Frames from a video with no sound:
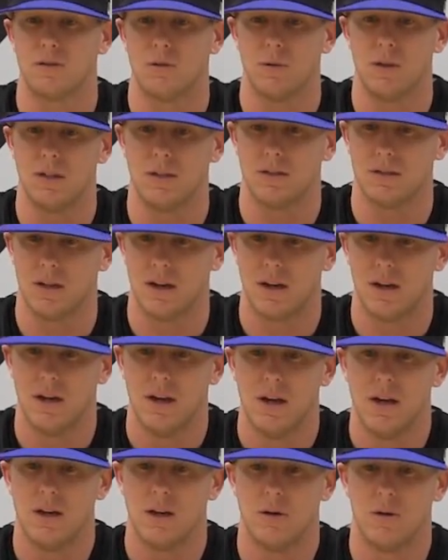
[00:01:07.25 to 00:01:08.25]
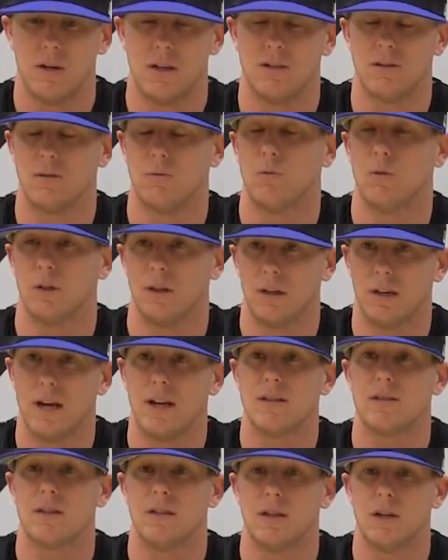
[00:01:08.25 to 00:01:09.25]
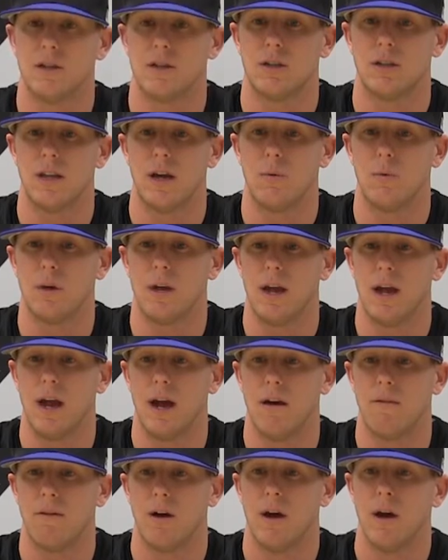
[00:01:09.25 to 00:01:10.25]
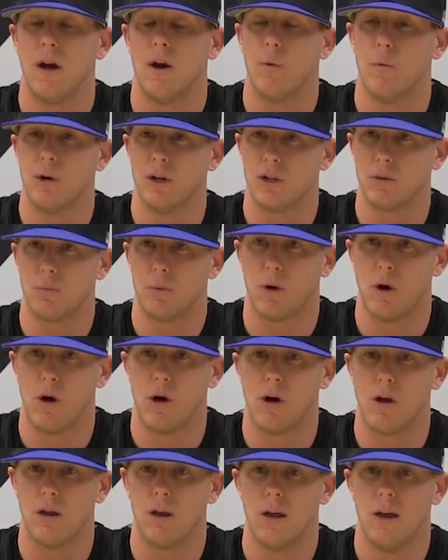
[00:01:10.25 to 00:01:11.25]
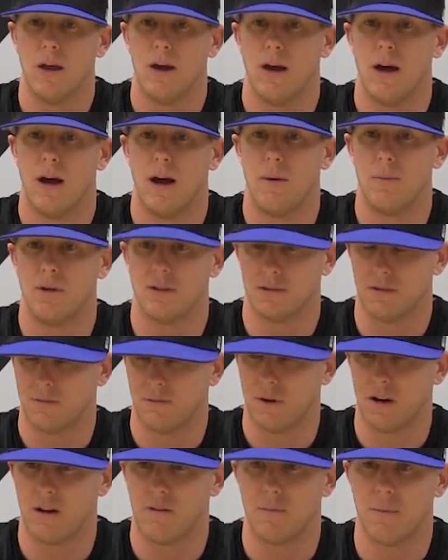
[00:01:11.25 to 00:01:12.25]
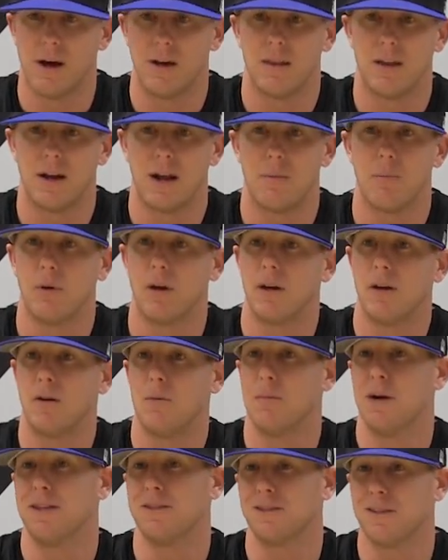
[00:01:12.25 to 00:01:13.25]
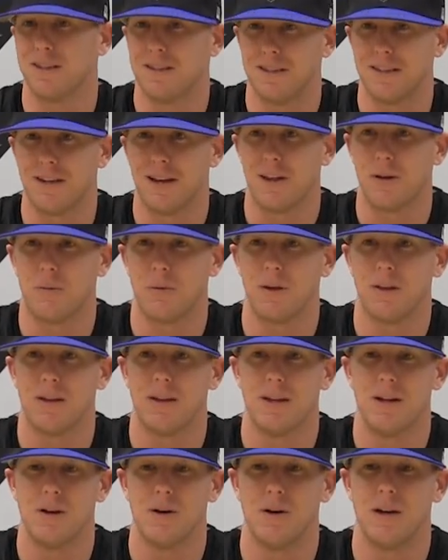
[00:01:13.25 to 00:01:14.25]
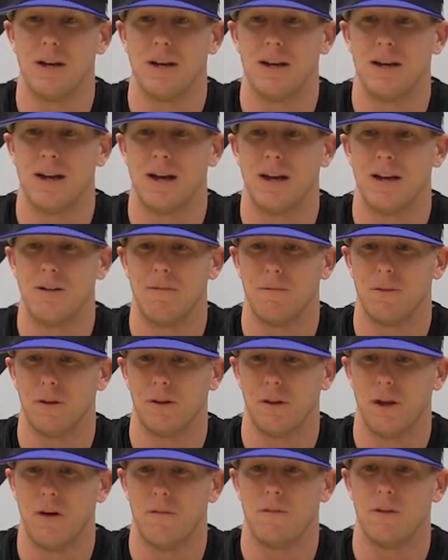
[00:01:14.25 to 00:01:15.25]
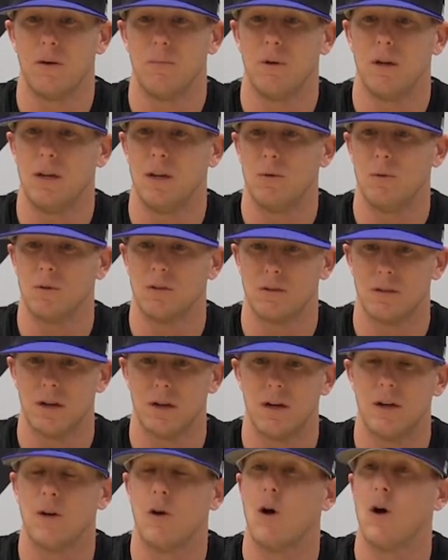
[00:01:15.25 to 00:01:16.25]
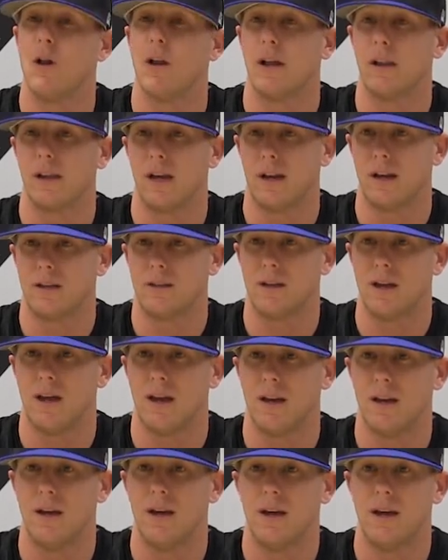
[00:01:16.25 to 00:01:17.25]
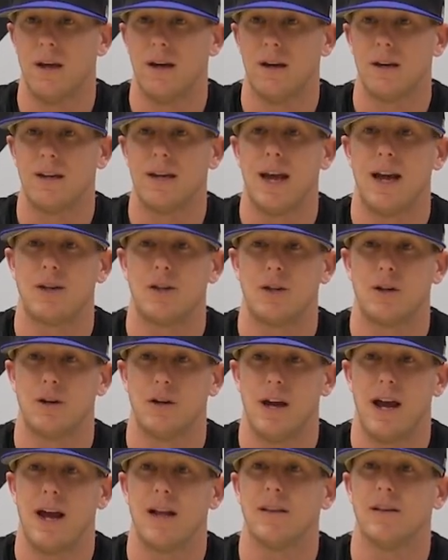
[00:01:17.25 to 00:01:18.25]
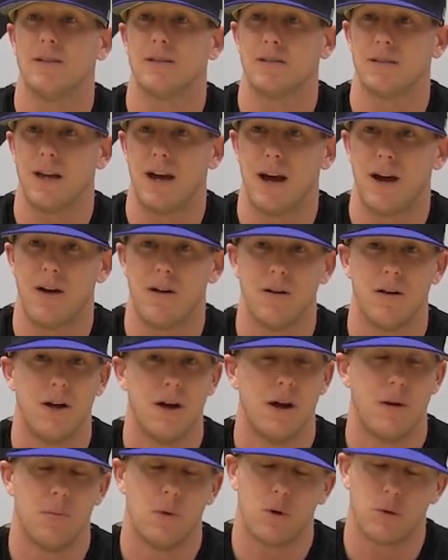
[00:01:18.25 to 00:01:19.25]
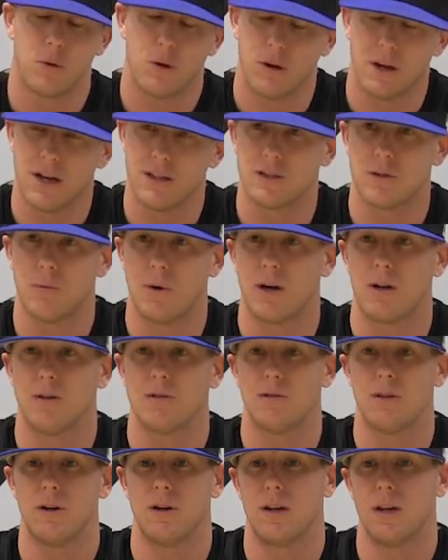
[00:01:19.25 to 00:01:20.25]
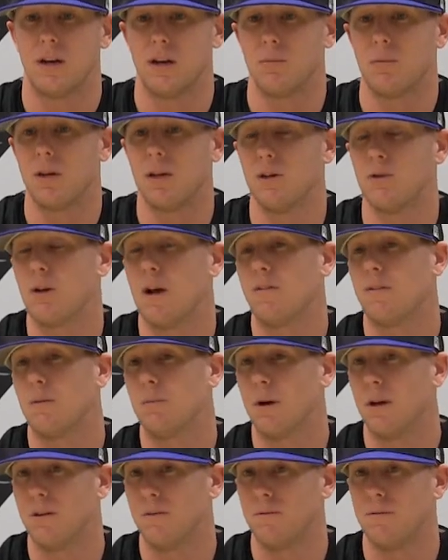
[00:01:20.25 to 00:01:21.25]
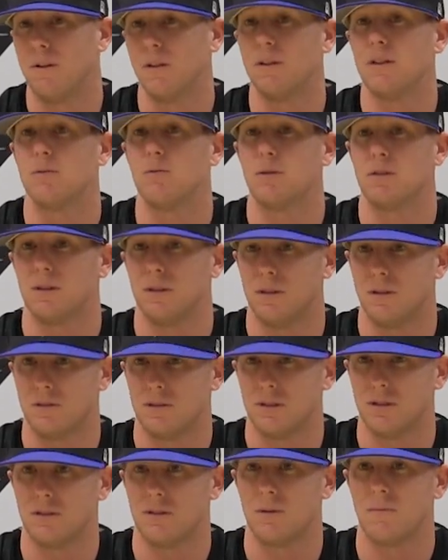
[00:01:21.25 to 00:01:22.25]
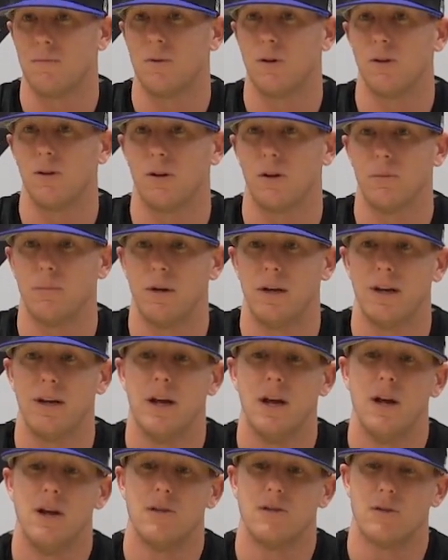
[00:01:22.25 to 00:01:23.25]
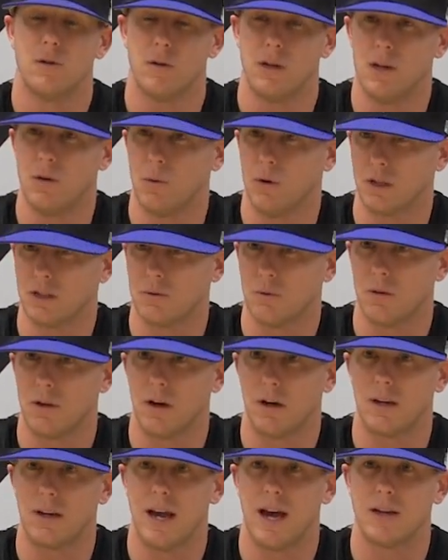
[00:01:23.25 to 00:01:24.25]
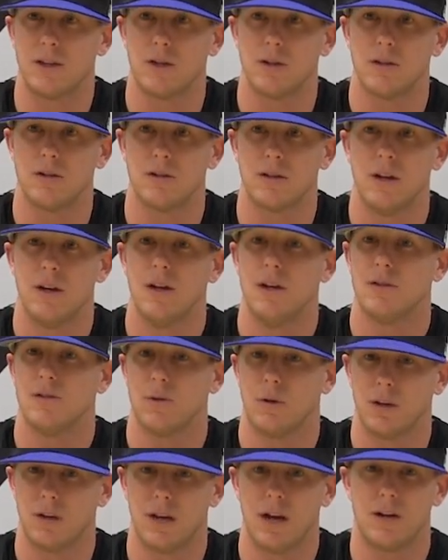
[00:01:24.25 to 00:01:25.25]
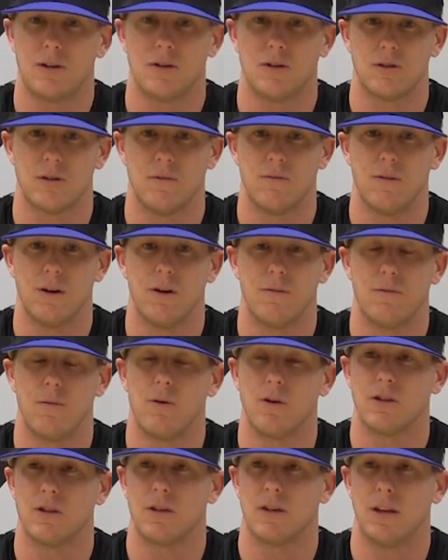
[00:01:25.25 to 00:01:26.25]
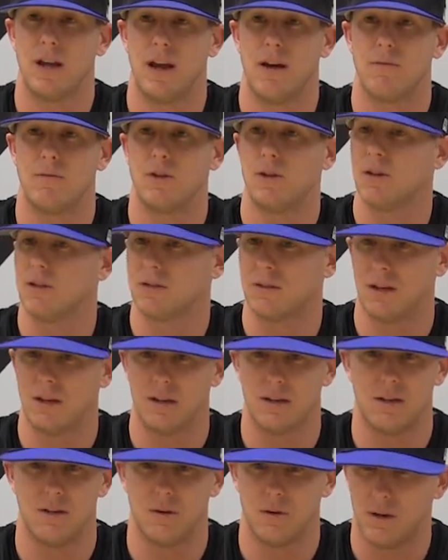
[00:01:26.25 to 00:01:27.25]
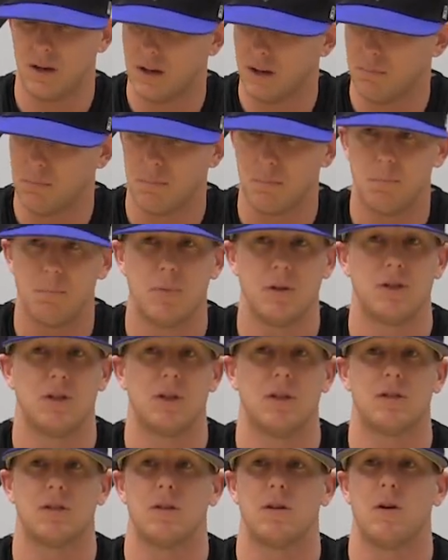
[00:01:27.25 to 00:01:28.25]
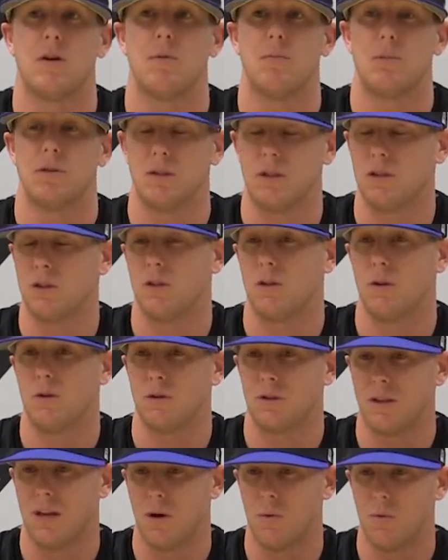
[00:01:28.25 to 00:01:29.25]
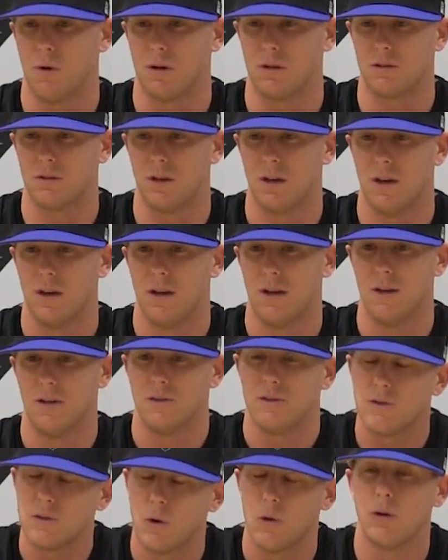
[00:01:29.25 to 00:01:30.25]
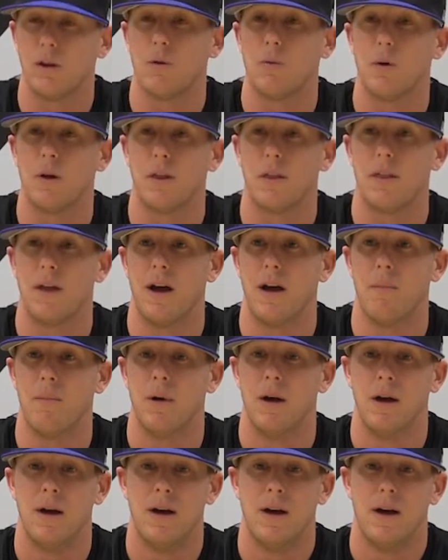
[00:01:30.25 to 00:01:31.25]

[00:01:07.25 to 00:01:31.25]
So he's a really nice addition that we have. Rich Prawl is a friend of mine that I played in a men's league together with here in Philadelphia, but he was an All-Atlantic 10 catcher at LaSalle, broke all kinds of records there and ended up getting drafted by the Phillies, was in their system for a little bit. So he works with our catchers. So our catchers are very fortunate to have just a position coach that works solely with them.